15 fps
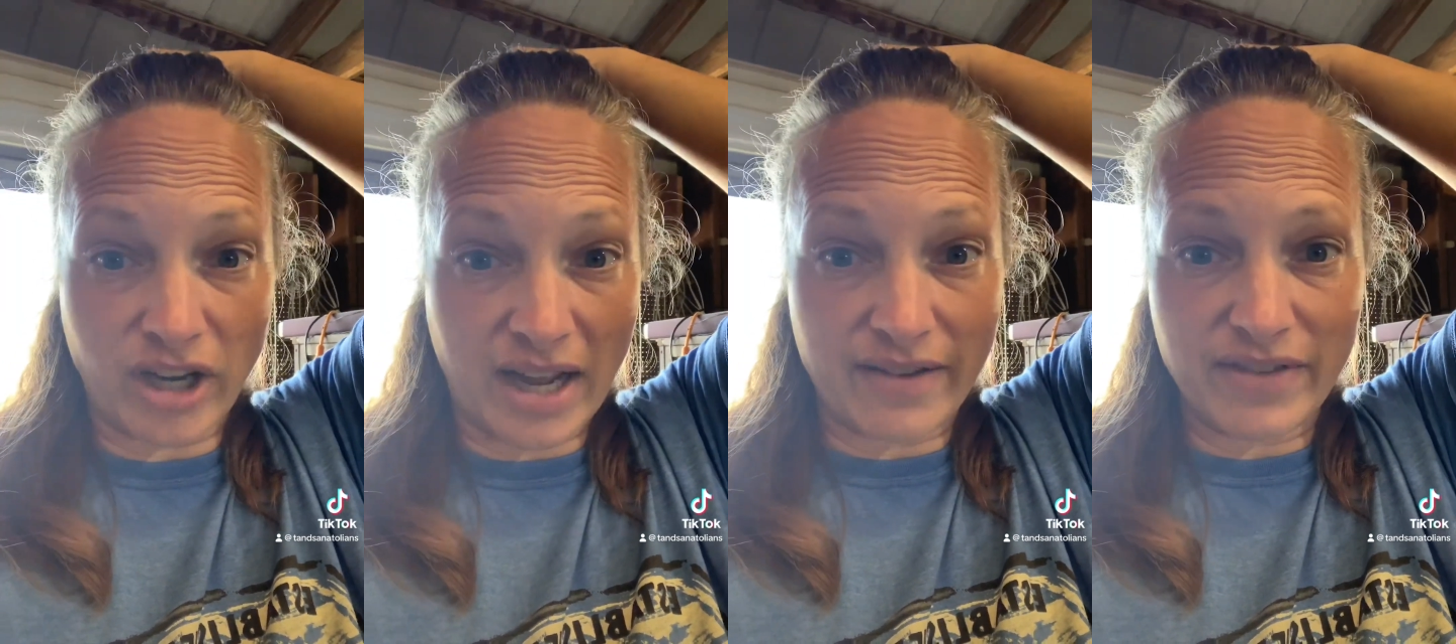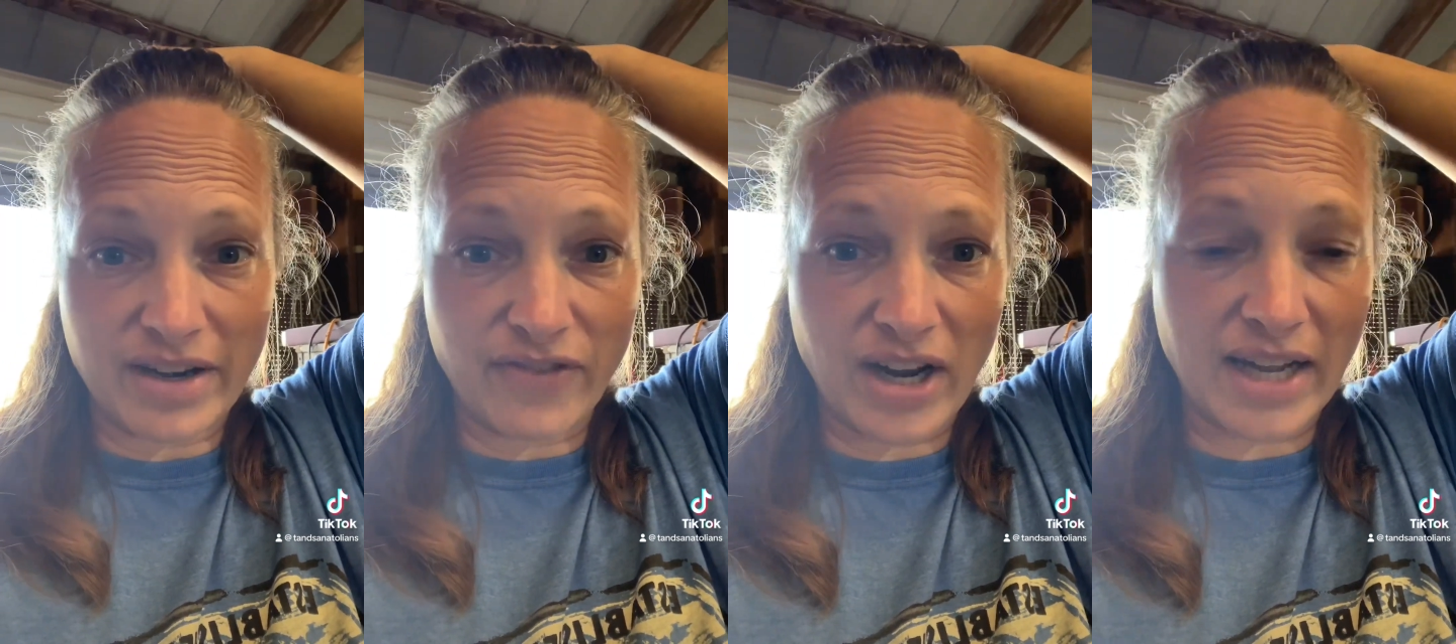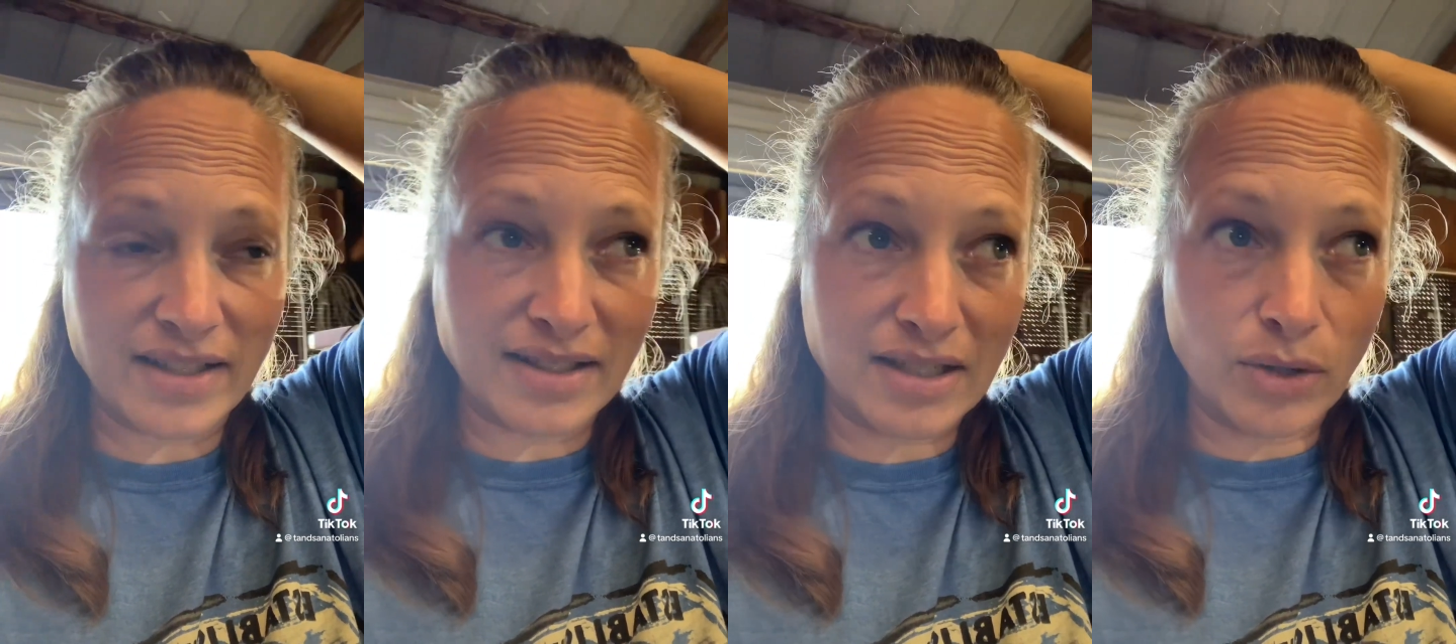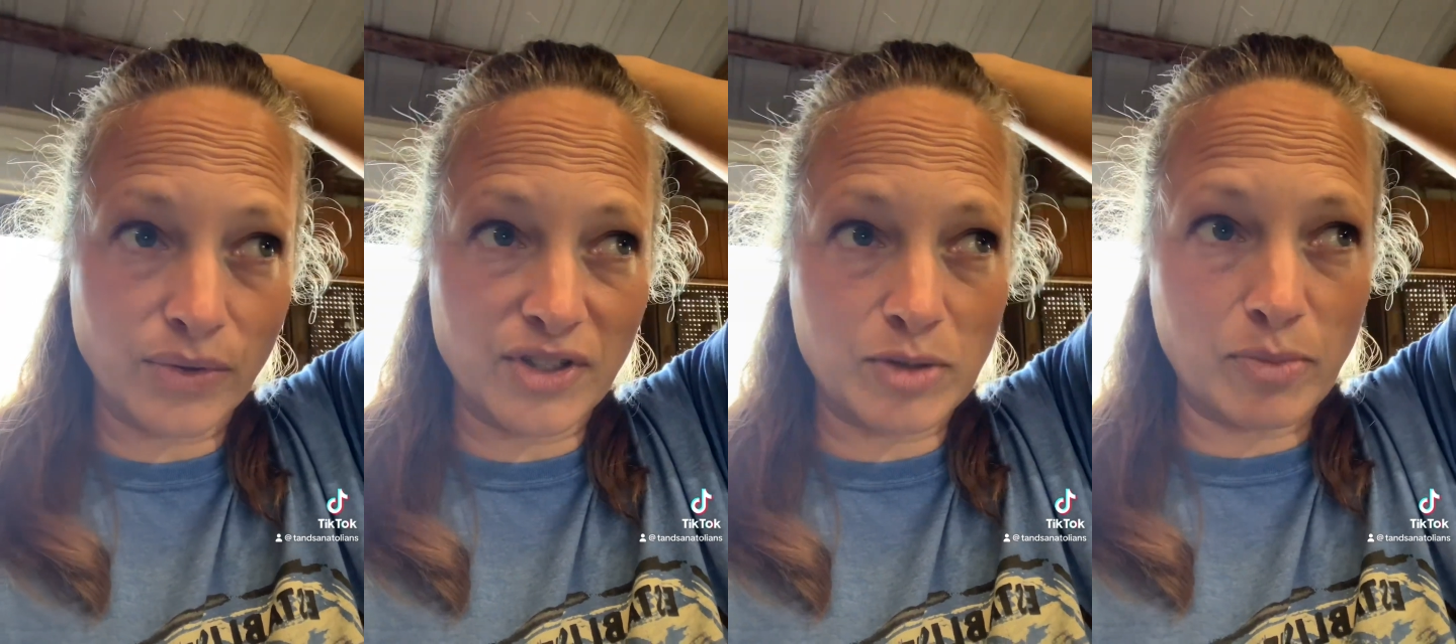I've never had to deal
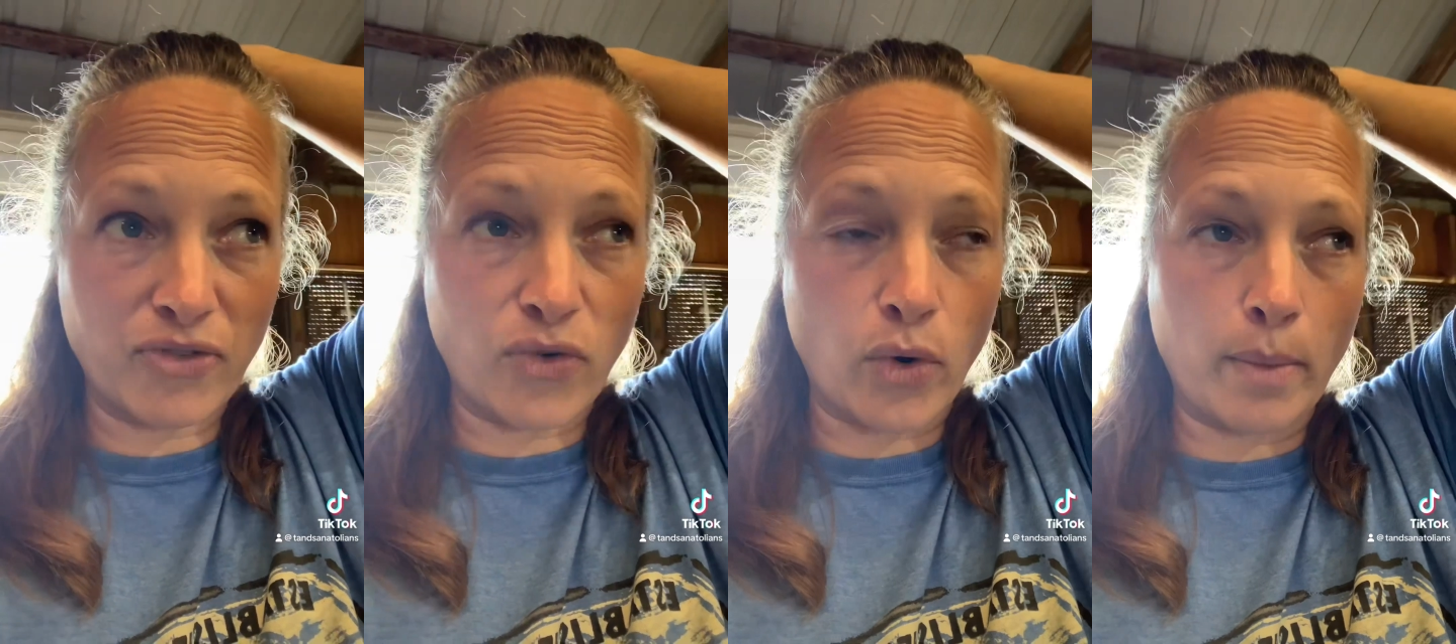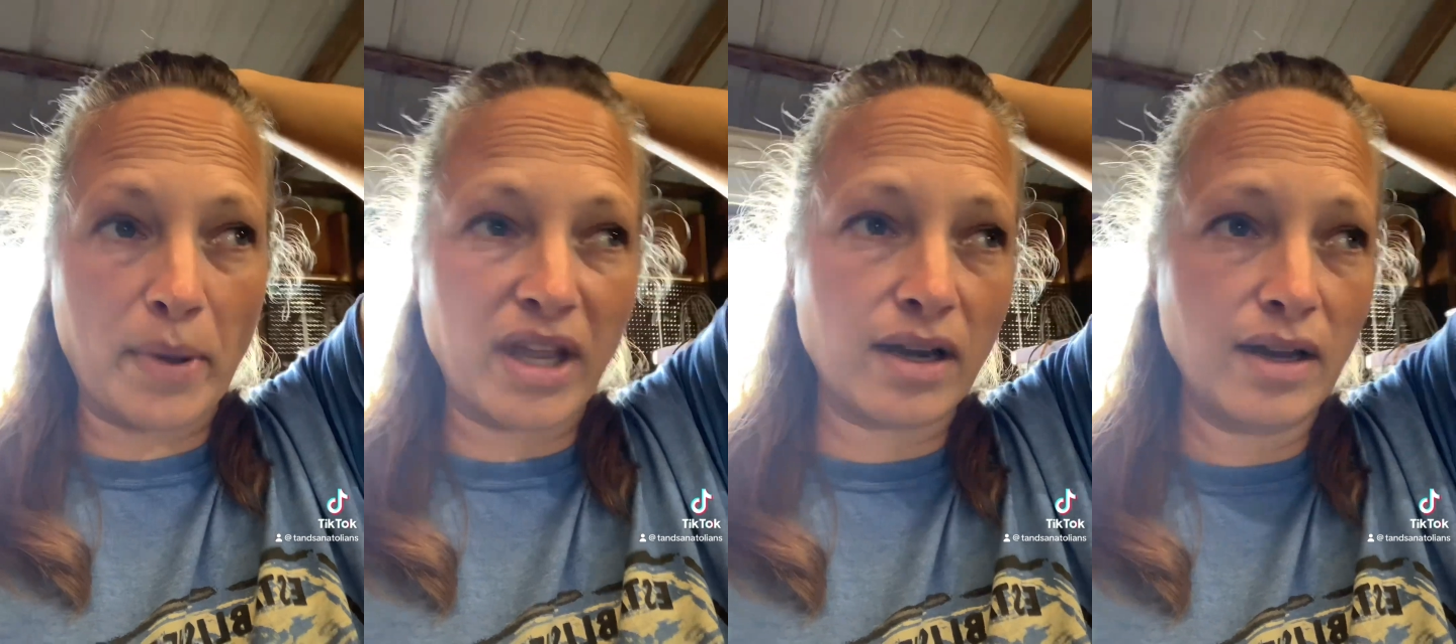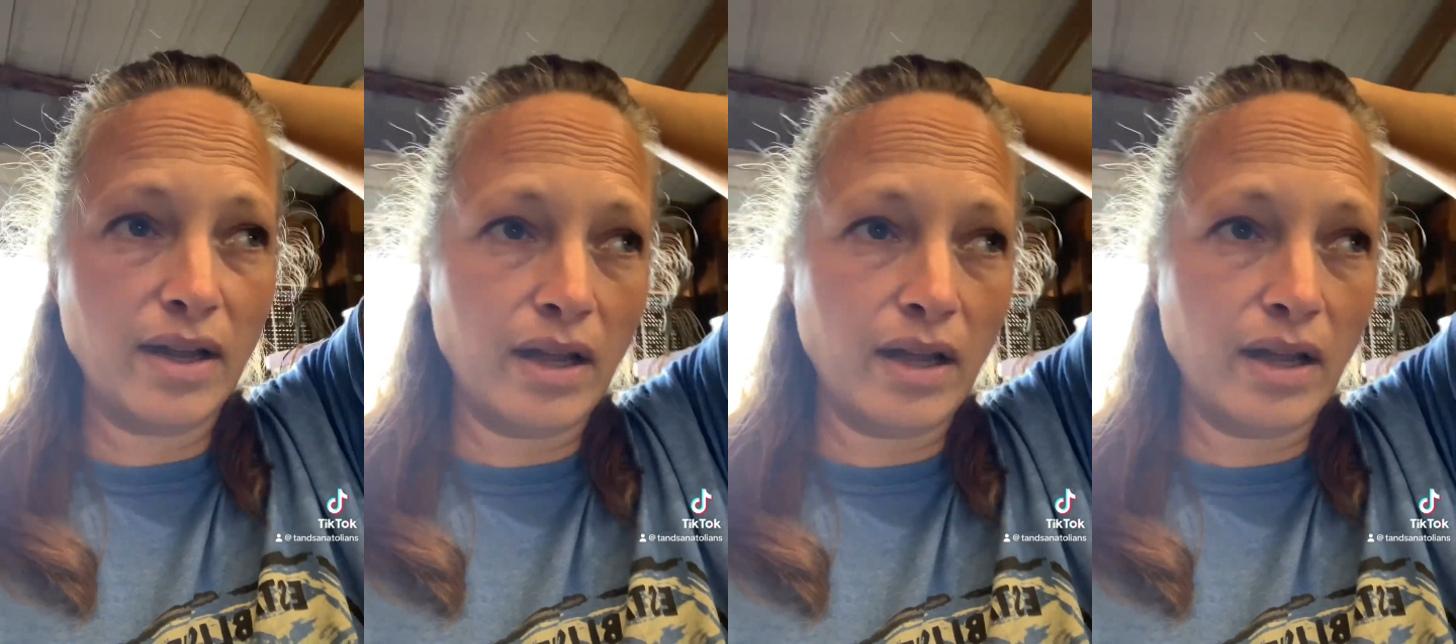with this before, but